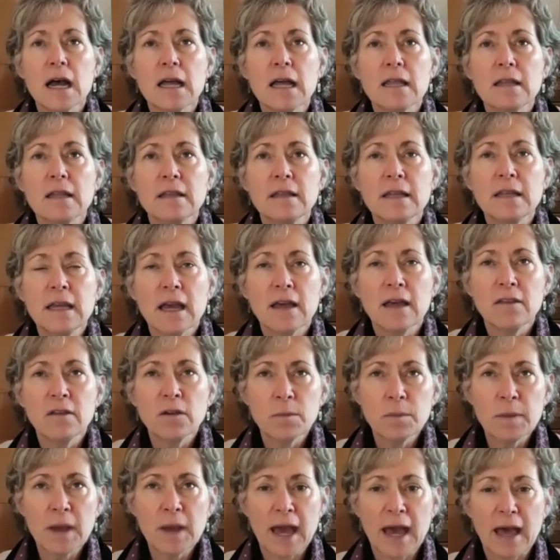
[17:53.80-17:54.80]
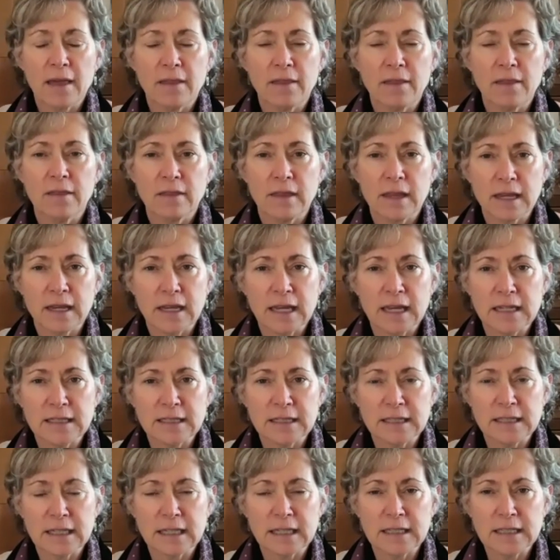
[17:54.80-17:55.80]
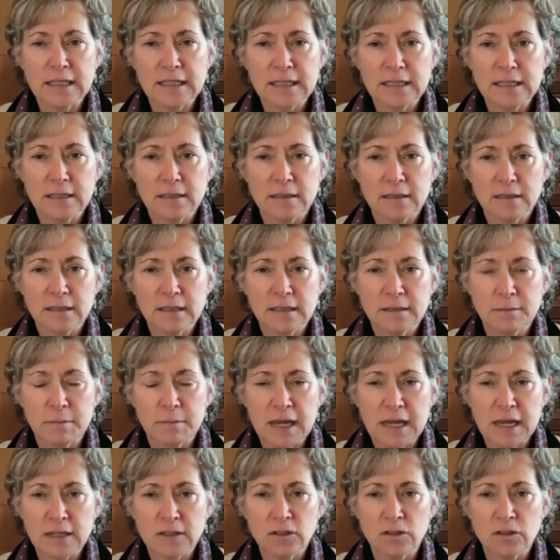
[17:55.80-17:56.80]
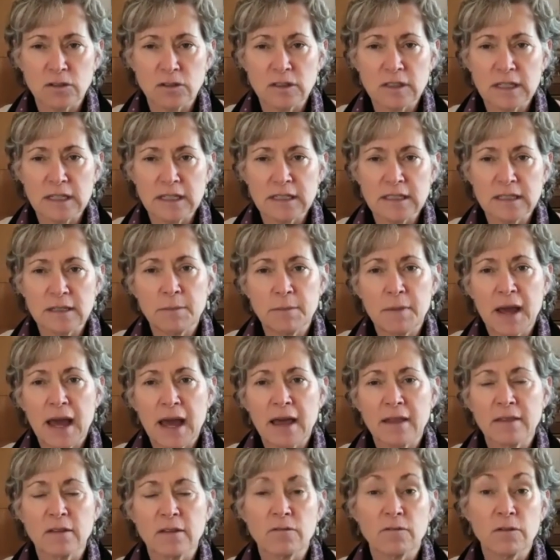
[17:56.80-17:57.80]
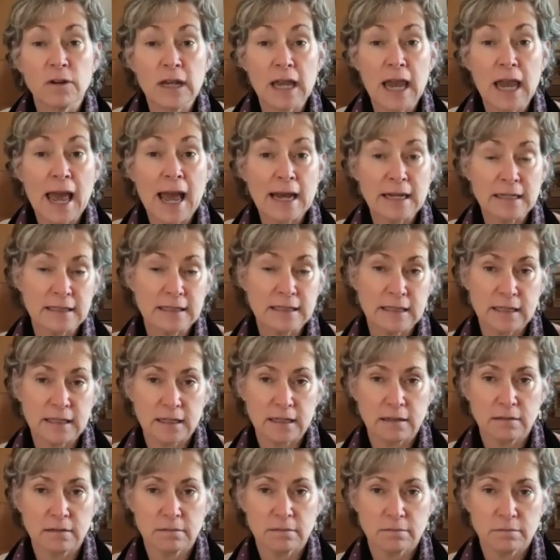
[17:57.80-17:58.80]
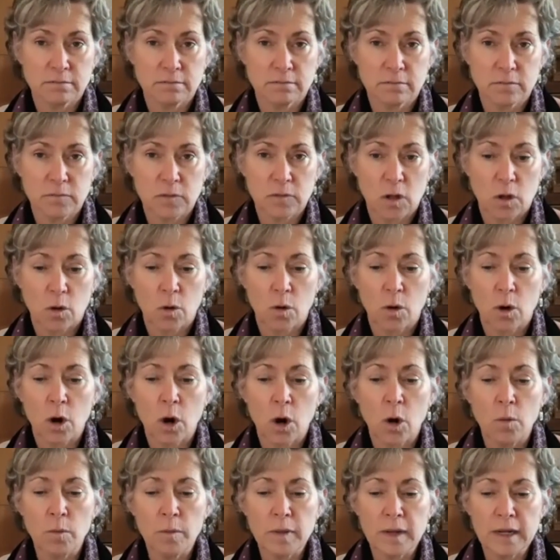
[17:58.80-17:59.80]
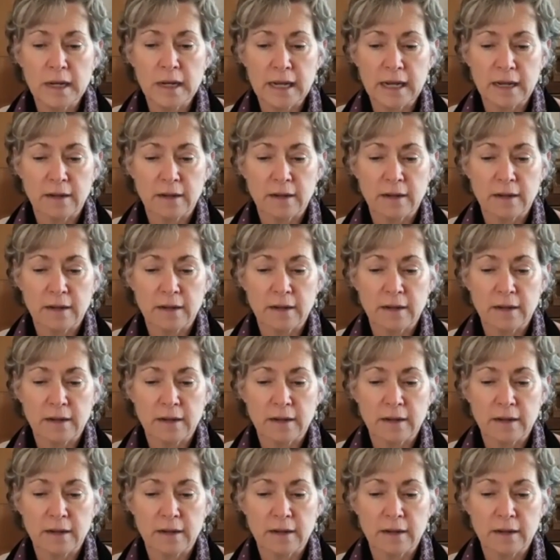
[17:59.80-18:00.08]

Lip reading: The other path that gets us some answers is the path of relaxing or opening,